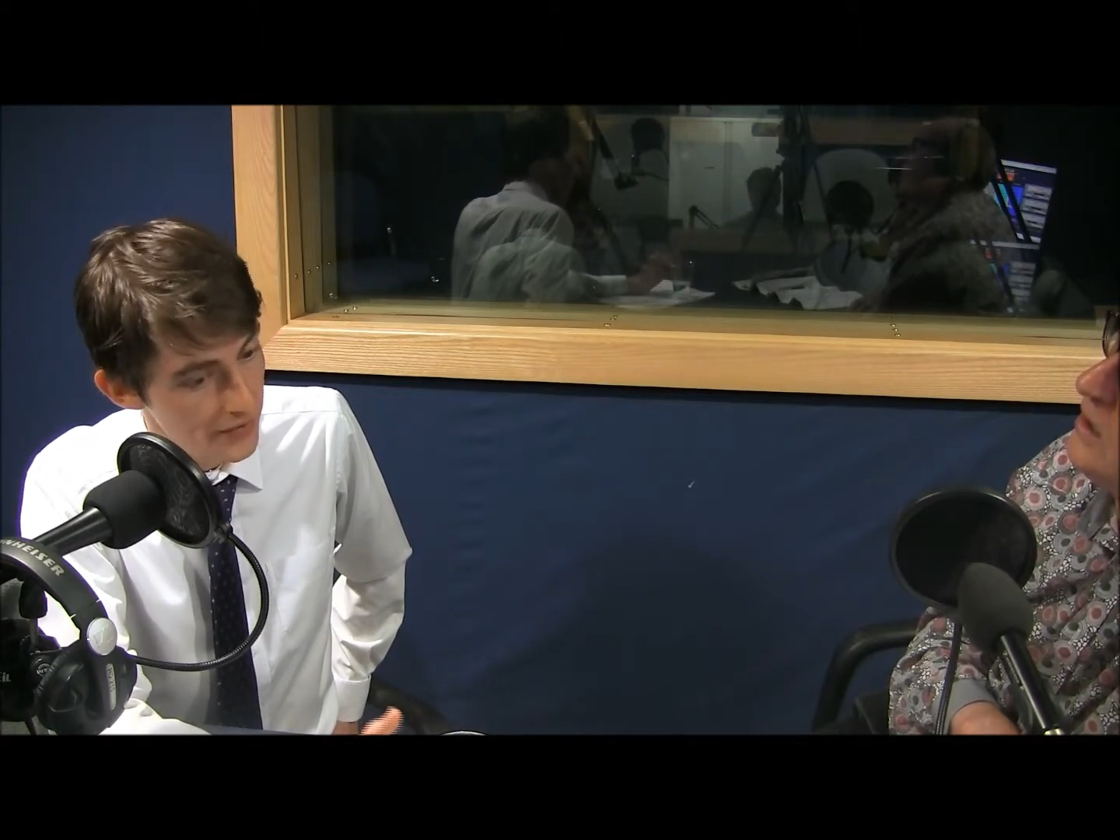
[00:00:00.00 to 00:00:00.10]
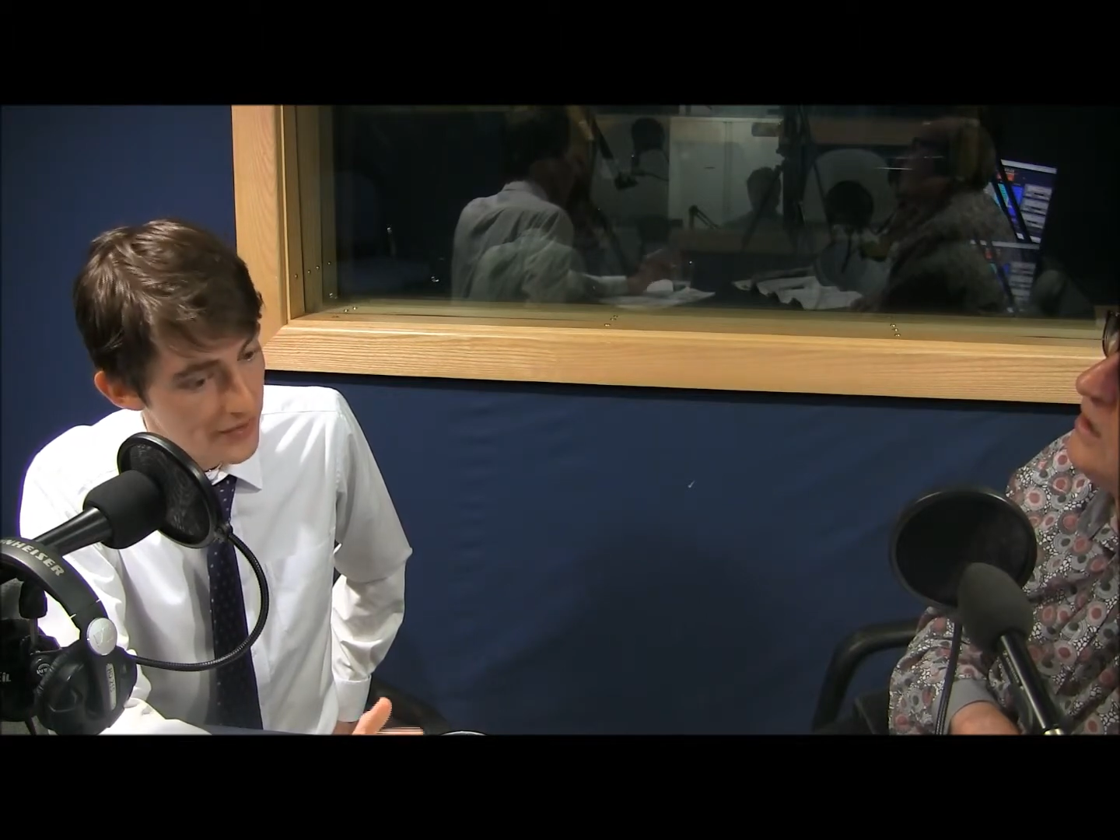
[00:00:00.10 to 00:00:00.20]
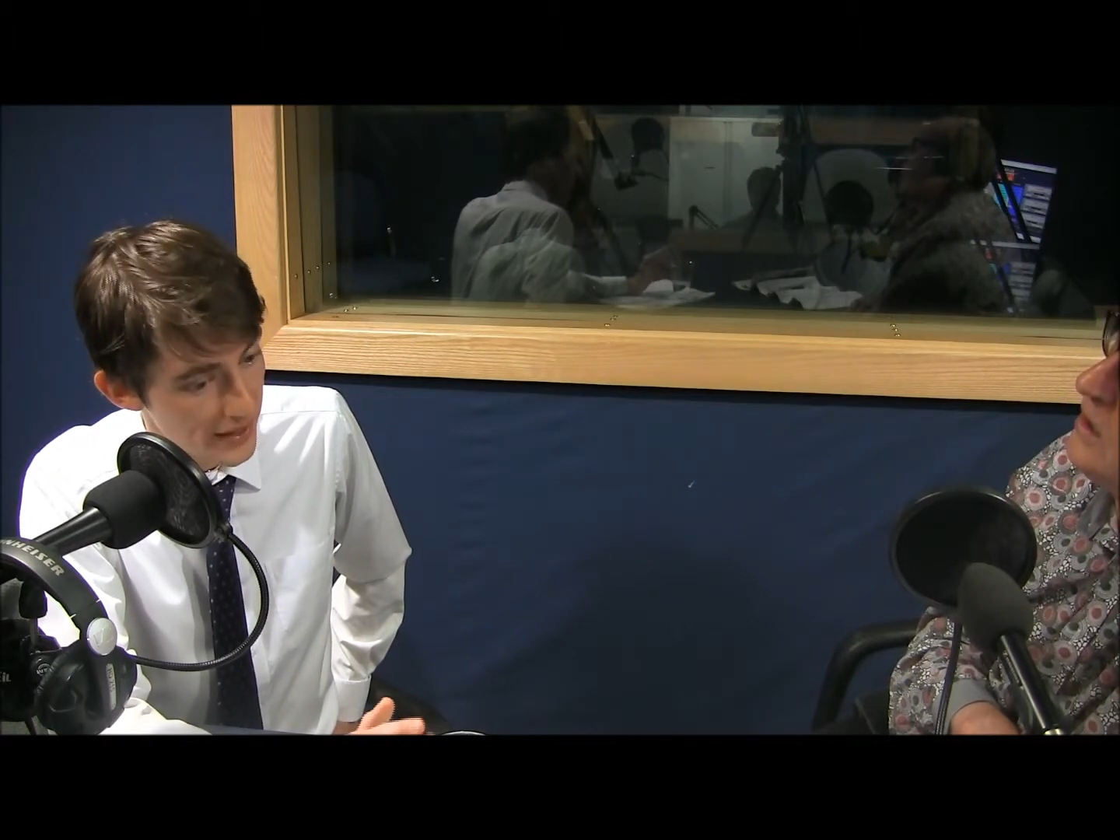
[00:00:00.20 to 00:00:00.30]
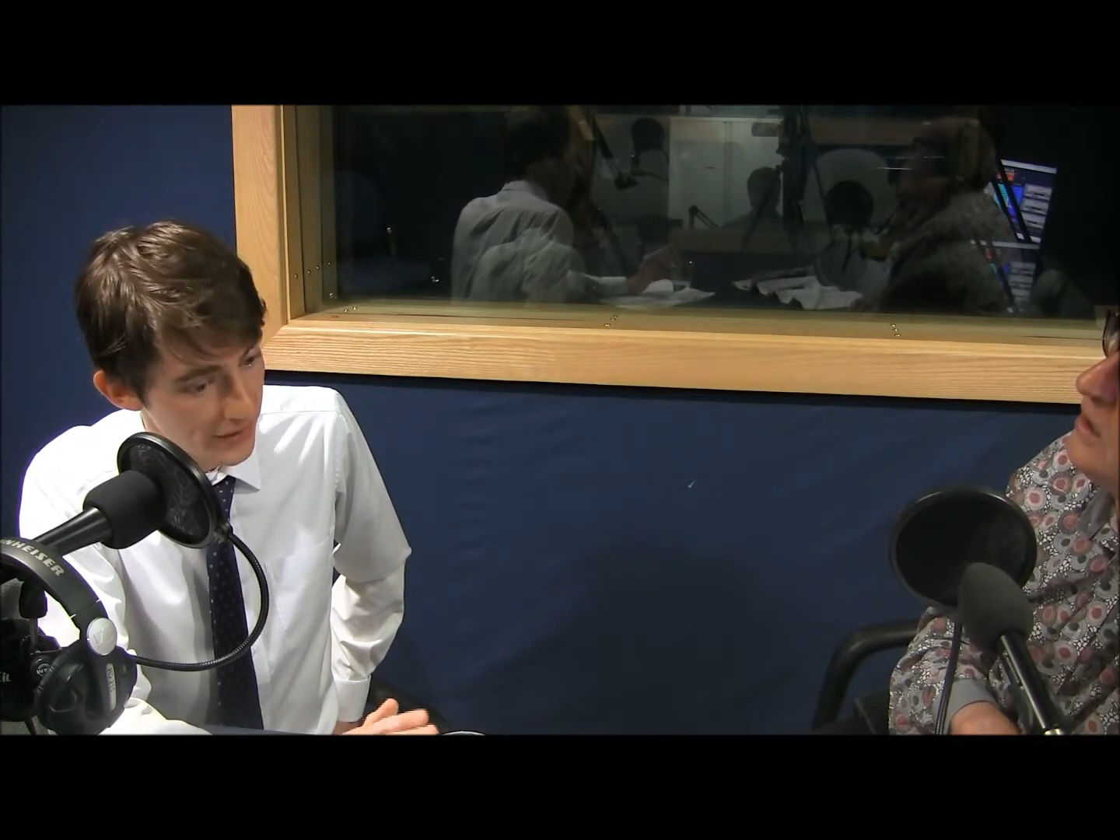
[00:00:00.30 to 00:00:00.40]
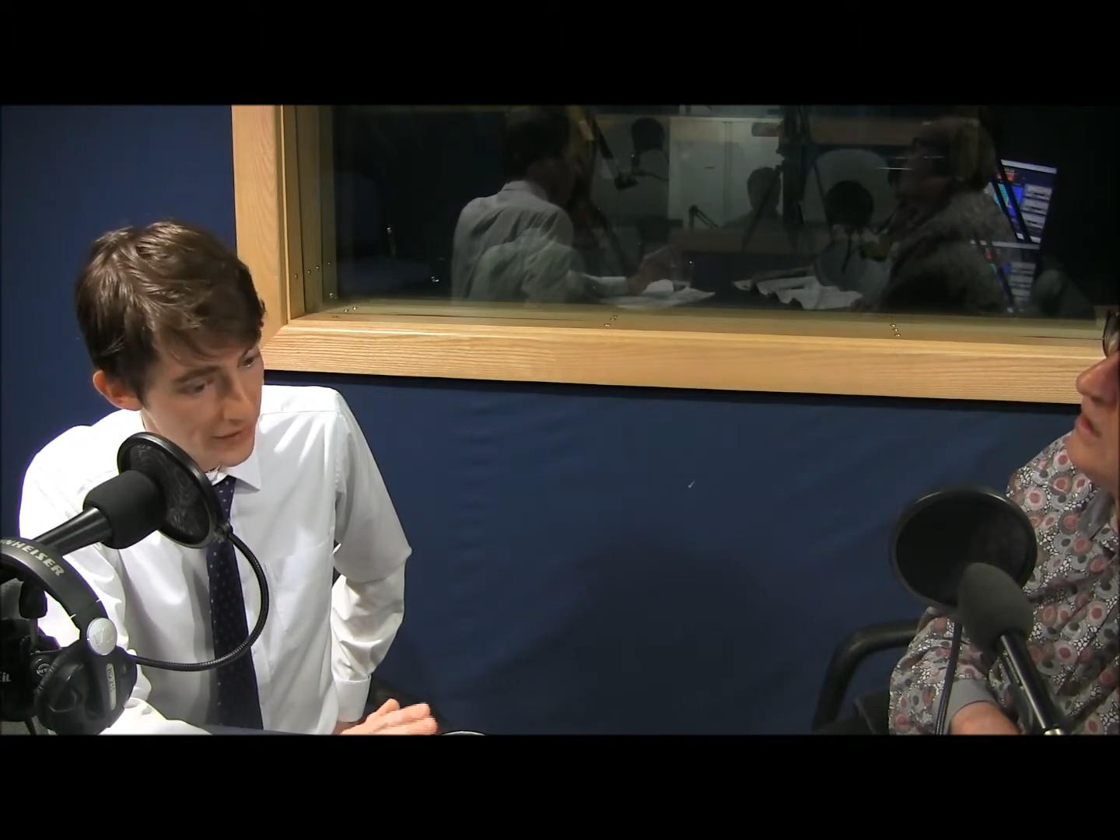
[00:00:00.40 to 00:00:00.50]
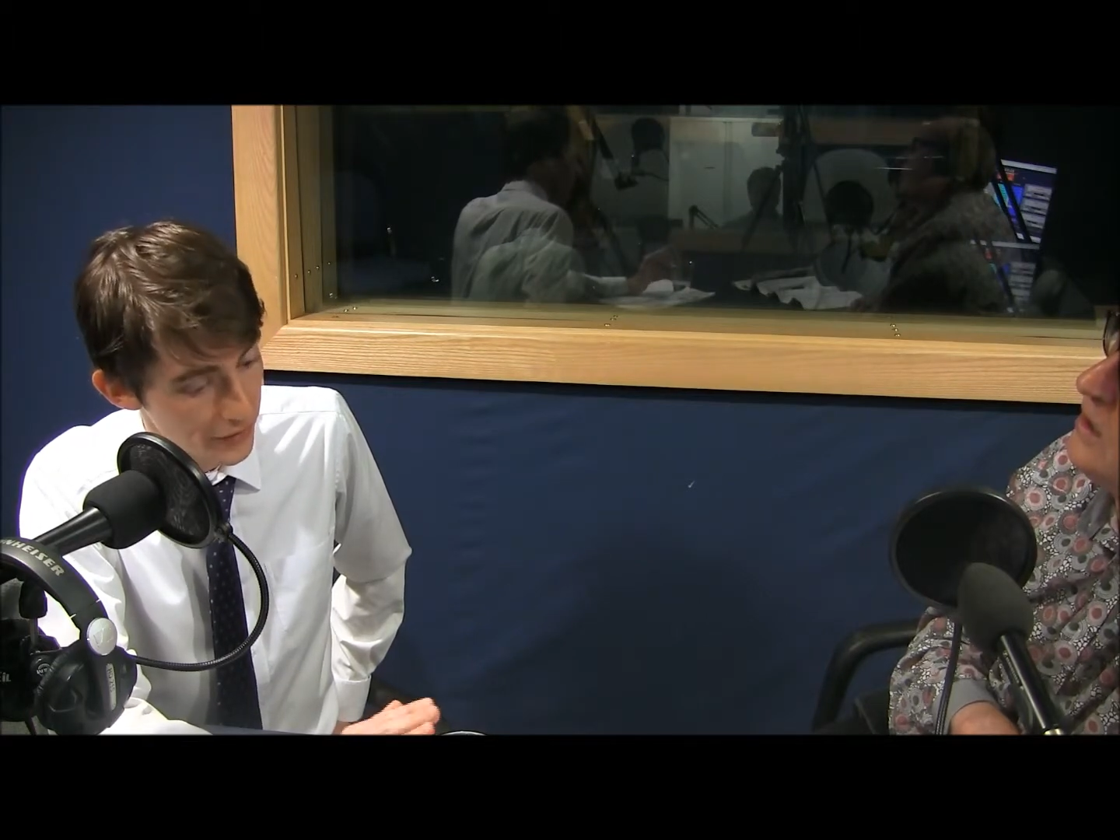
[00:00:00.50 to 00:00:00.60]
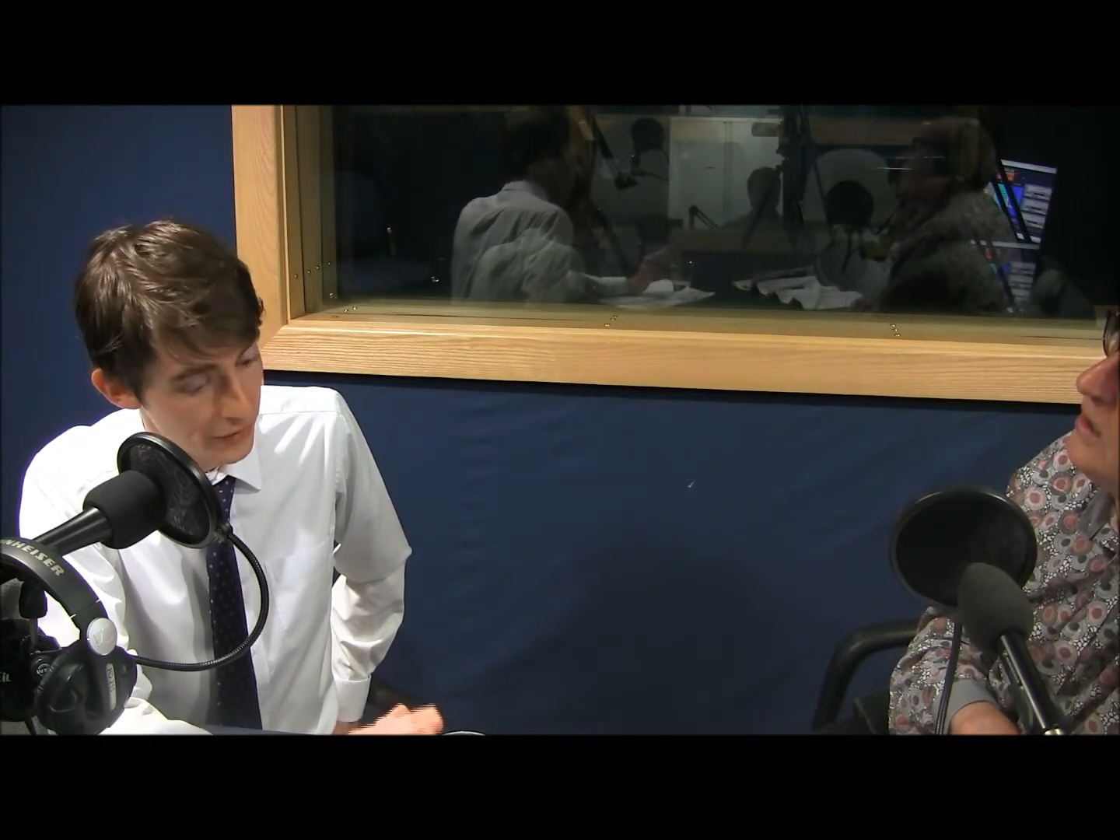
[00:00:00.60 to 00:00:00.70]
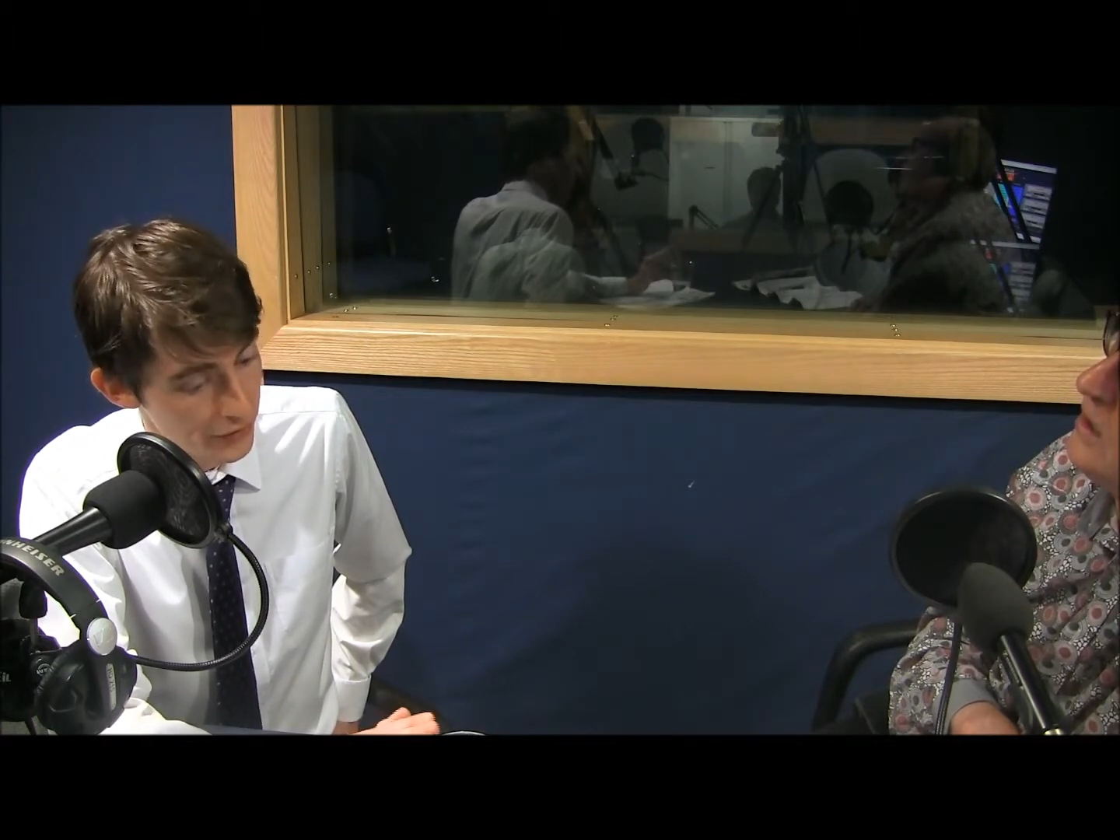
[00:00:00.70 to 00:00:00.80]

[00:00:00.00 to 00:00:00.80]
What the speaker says: then they're